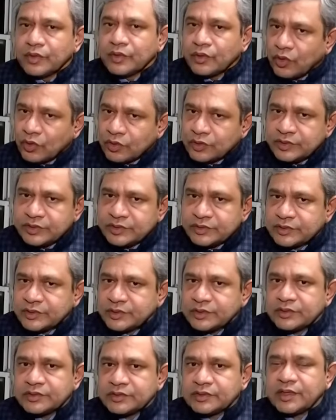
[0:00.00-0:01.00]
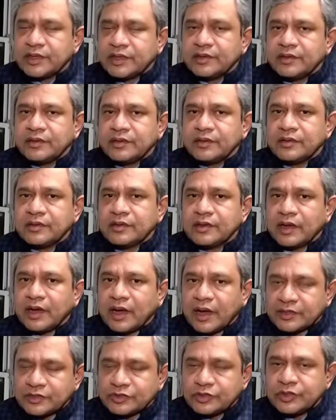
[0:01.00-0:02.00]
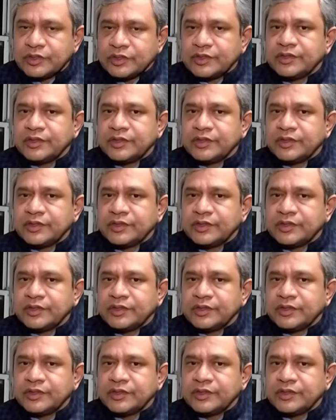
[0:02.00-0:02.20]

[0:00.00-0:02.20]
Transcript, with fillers: all these things can actually